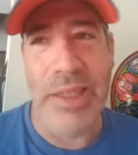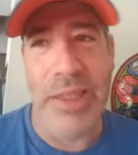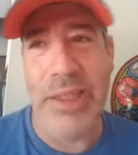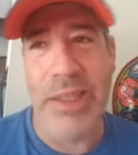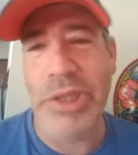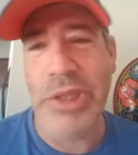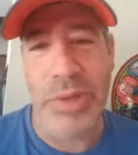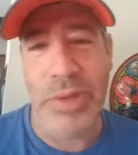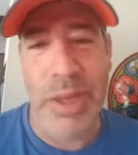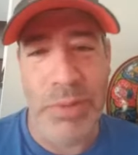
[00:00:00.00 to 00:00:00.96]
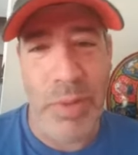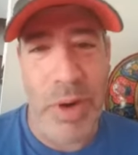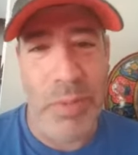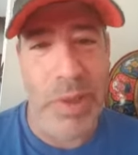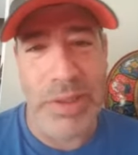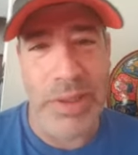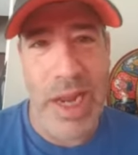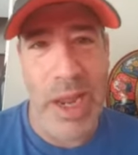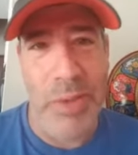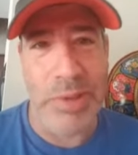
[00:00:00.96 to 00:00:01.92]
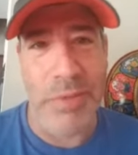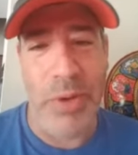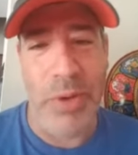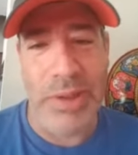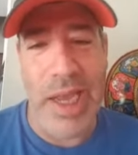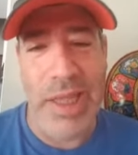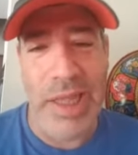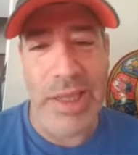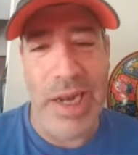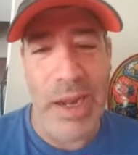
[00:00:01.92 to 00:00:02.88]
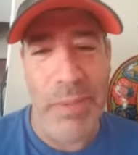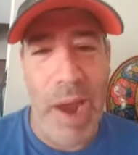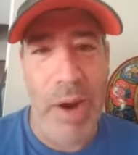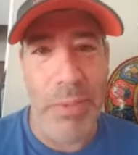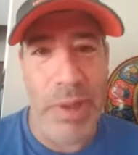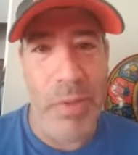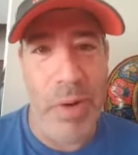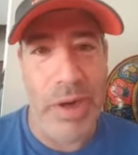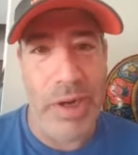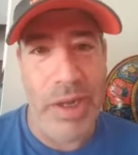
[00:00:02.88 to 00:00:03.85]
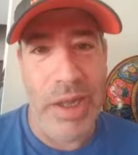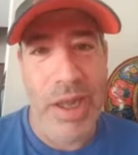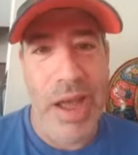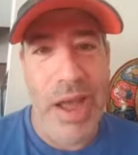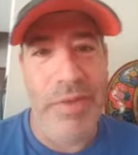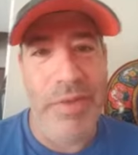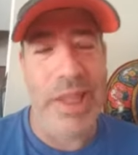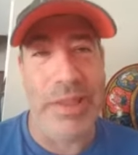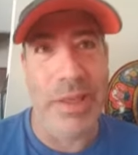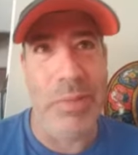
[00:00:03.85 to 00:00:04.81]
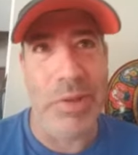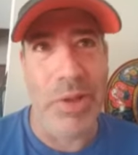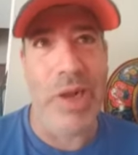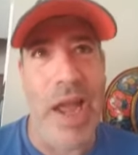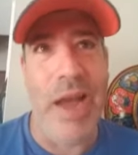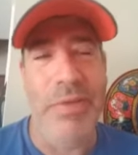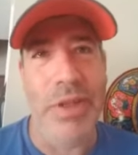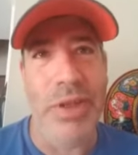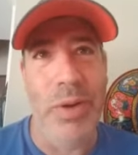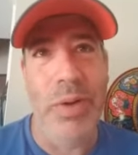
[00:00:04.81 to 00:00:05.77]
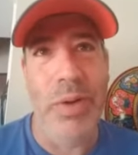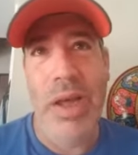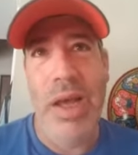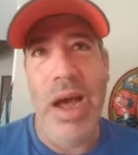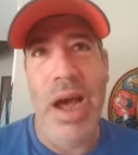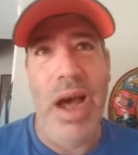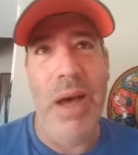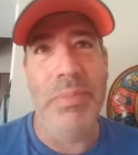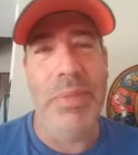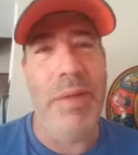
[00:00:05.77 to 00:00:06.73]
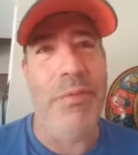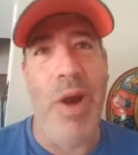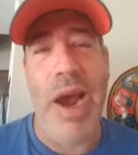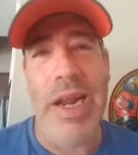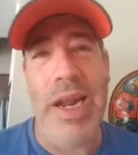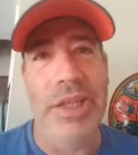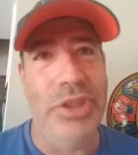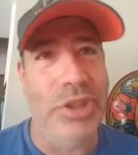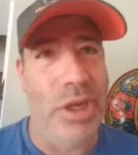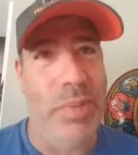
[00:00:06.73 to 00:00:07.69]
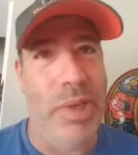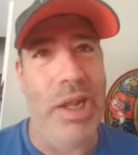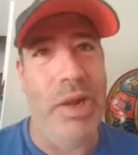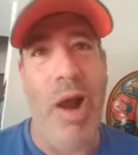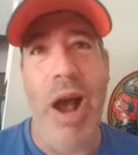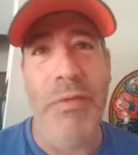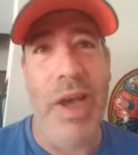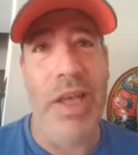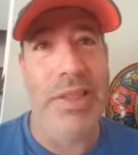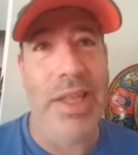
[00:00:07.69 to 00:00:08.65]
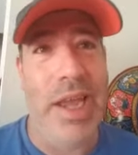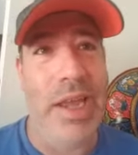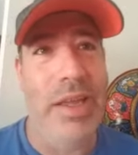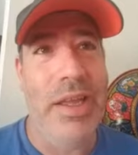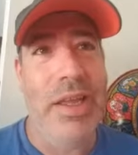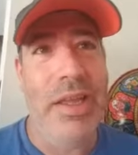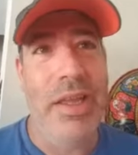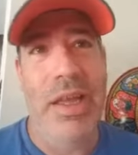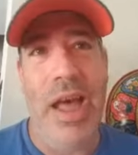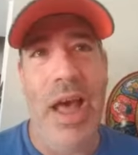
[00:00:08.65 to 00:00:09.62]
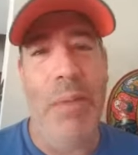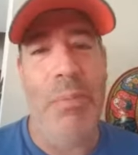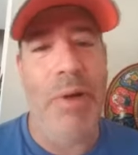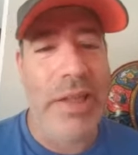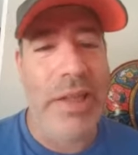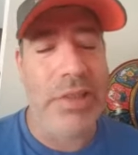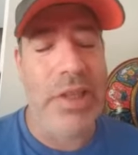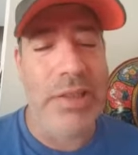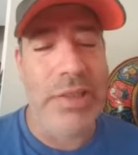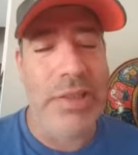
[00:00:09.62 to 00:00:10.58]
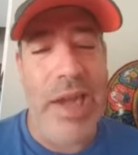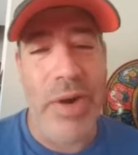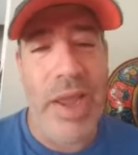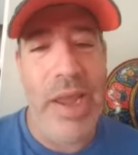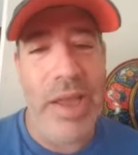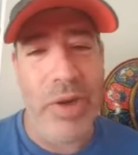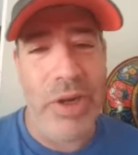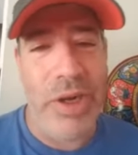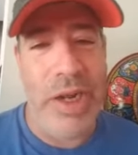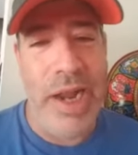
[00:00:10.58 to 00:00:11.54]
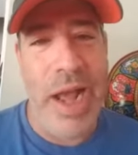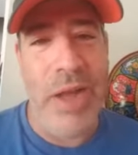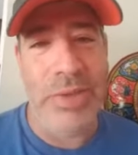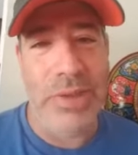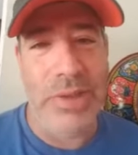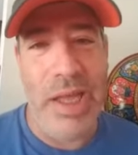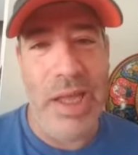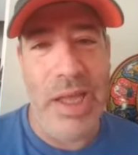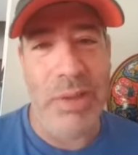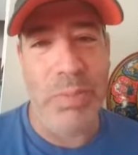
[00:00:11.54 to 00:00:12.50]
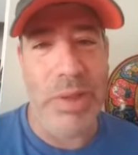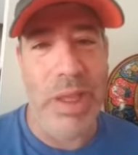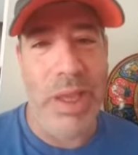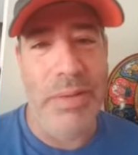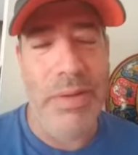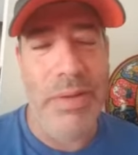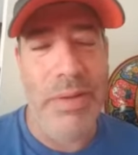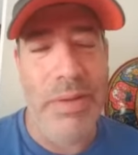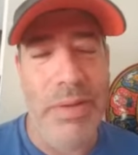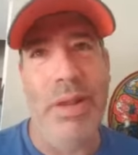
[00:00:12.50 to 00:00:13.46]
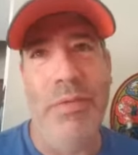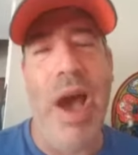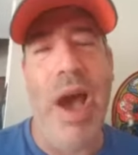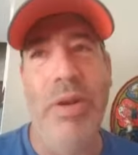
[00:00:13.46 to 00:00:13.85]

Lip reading: special teams work, because today was the first day they did any power play work. Mm-hmm. Obviously, that's something that they're going to have to do. Then Friday is just going to be another off-ice day, a practice on Saturday, and they're going to announce what the the final